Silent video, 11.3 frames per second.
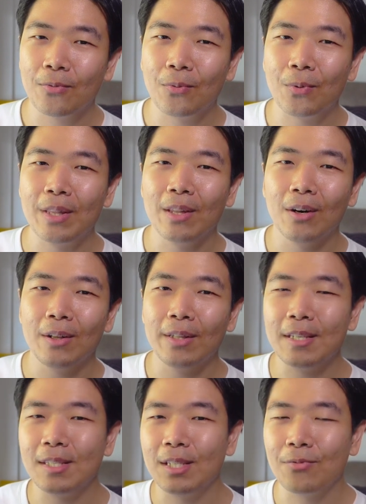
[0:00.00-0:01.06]
with all
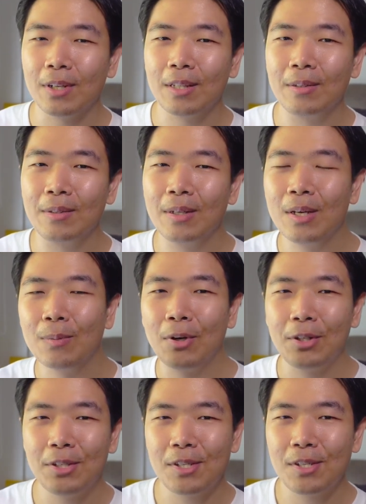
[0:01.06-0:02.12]
these different
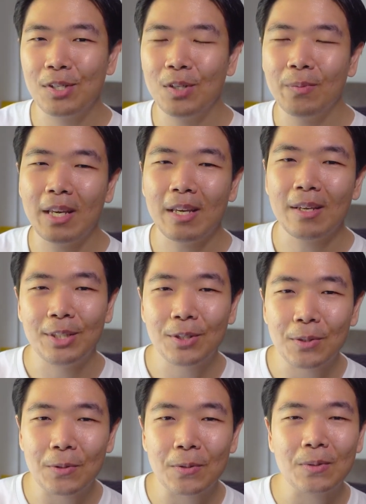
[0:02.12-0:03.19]
purchases you may
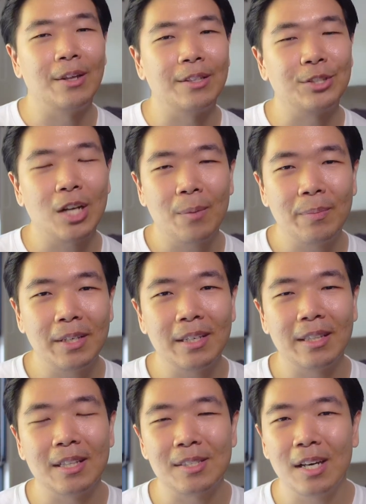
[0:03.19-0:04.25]
do on Shopee
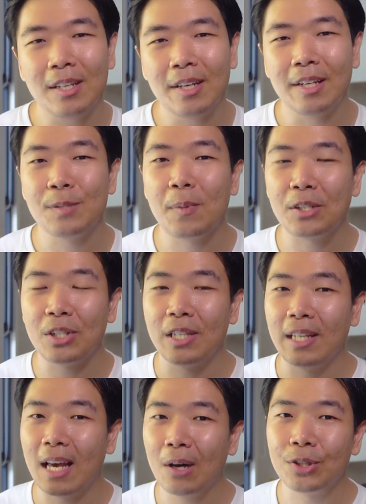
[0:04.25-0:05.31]
and Lazada, and especially
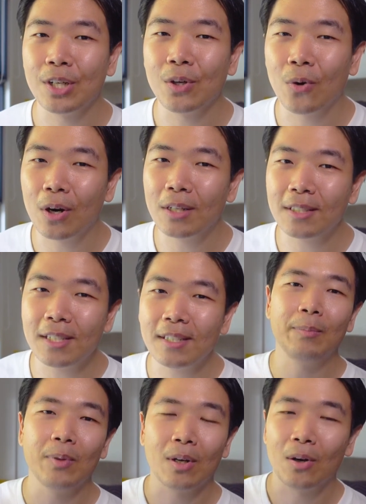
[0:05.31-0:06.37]
now during quarantine,
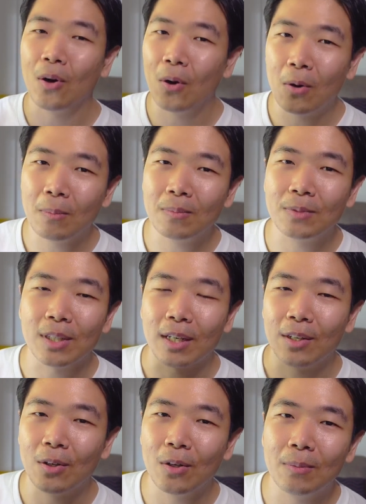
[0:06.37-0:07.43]
people are home, stuck at
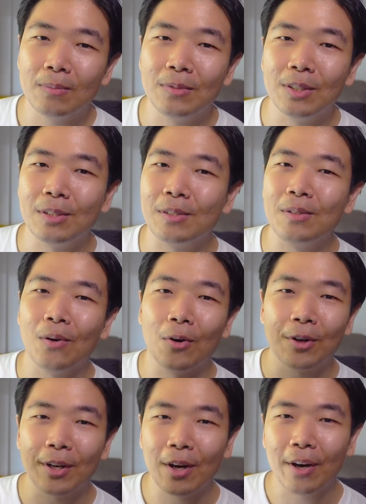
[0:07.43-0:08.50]
home, just
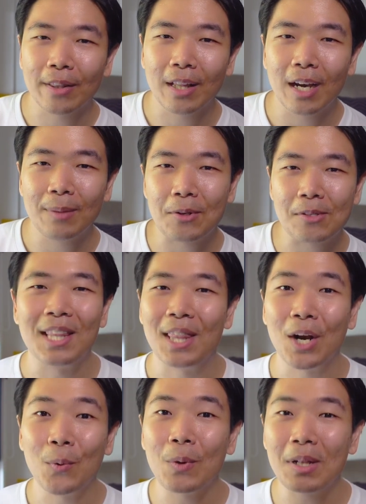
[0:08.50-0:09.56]
ordering online most.
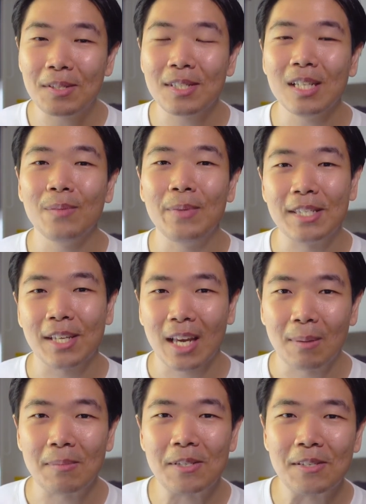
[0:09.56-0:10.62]
There will still be
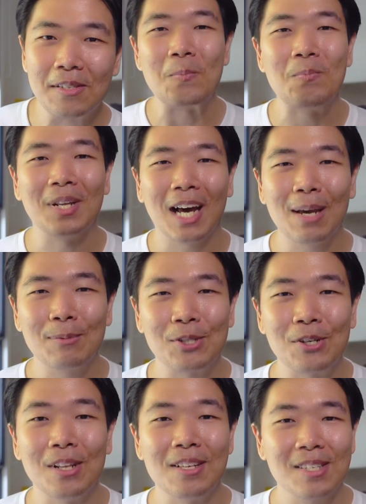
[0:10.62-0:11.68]
scams, but I'm
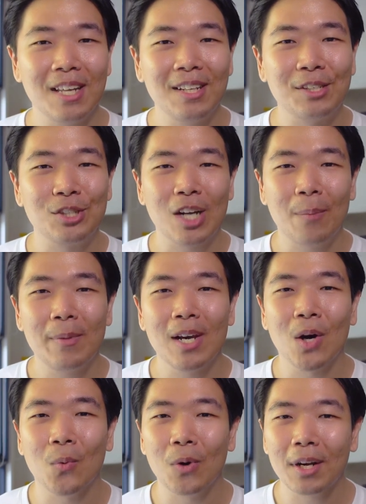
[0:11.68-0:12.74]
sure Lazada and Shopee
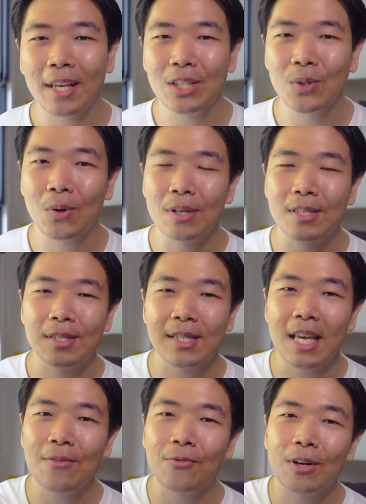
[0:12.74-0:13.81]
are working towards a
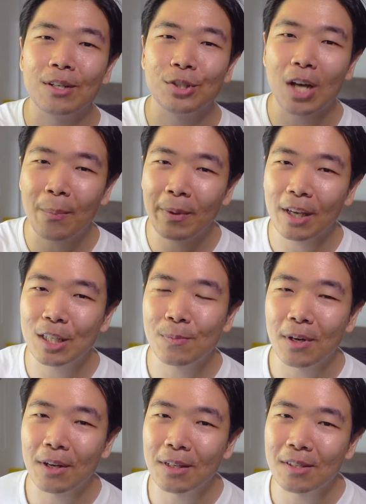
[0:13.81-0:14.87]
safer shopping
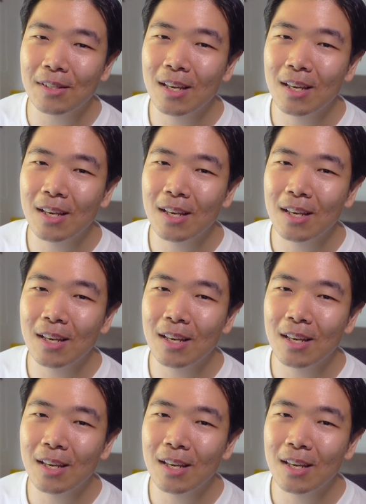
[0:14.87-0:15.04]
experience